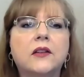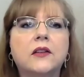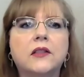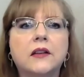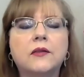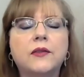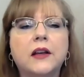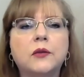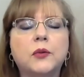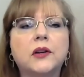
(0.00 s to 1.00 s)
the, these
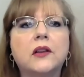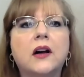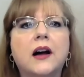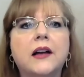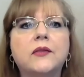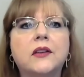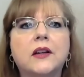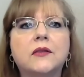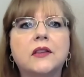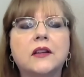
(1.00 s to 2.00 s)
facebook lives and
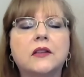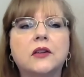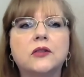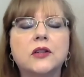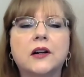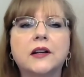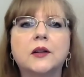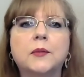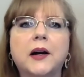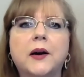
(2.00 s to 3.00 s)
everything that you're
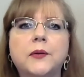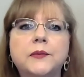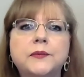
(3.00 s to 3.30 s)
talking about